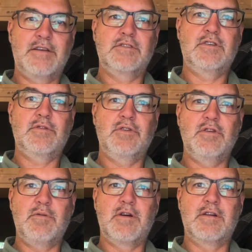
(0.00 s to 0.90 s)
So
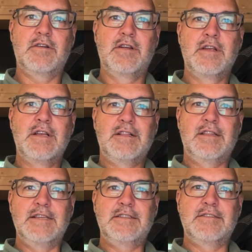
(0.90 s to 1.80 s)
you are
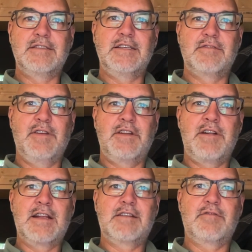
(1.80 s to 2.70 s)
licensees of
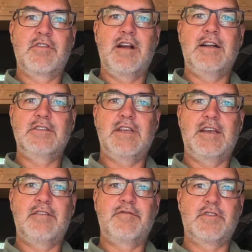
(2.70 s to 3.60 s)
Interactive Garage
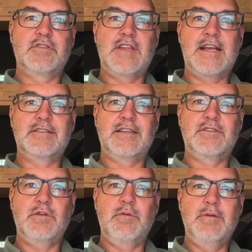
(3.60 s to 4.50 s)
have first access
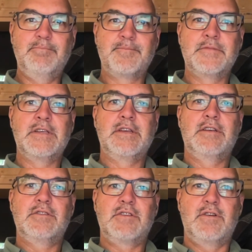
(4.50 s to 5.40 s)
to them.
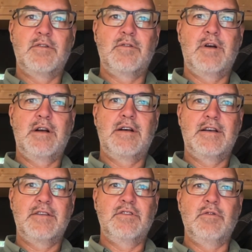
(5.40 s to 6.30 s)

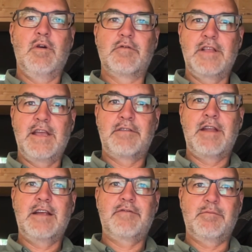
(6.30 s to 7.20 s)
So new overland
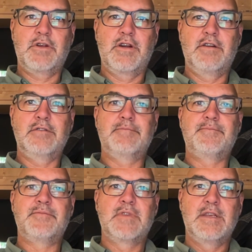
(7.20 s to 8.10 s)
rack from Kurt.
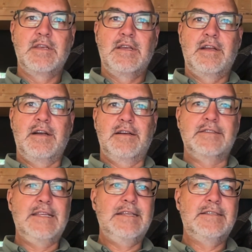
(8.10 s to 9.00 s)

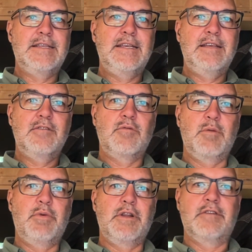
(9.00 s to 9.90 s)
DZ, we
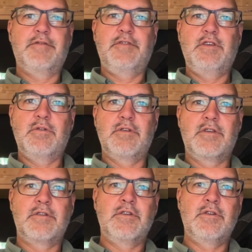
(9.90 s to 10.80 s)
put a few of
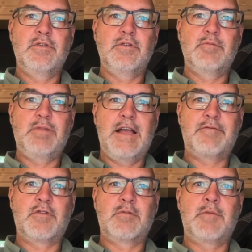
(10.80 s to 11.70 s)
their new
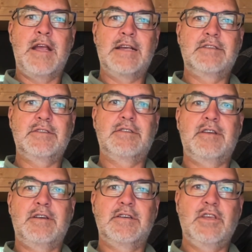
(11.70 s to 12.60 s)
platform racks,
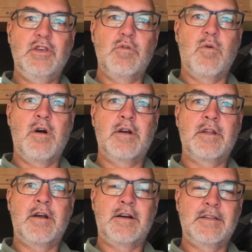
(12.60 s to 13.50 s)
Q1
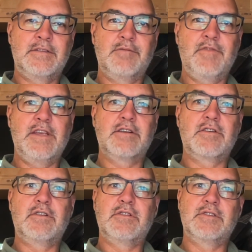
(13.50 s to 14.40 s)
on some
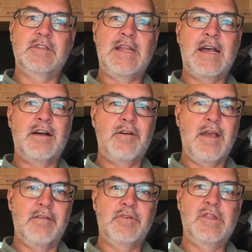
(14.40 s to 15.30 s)
vehicles, and now
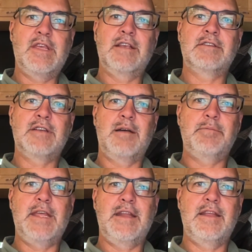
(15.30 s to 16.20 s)
everything is
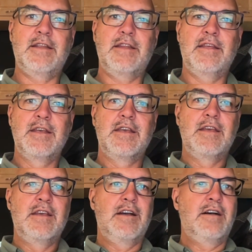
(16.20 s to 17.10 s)
updated
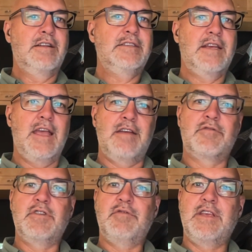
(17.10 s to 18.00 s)
to
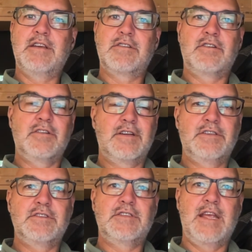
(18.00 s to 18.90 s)
every vehicle, or I
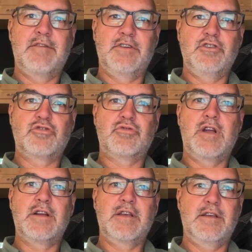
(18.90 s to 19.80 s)
should say every
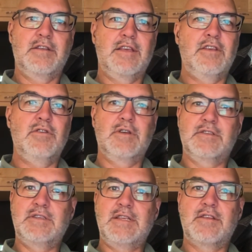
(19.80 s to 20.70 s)
truck that you can
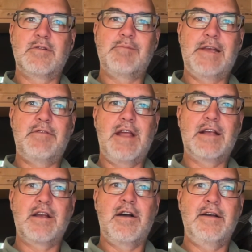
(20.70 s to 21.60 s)
see their bed
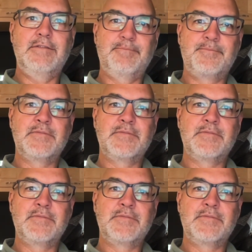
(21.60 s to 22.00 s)
rack on.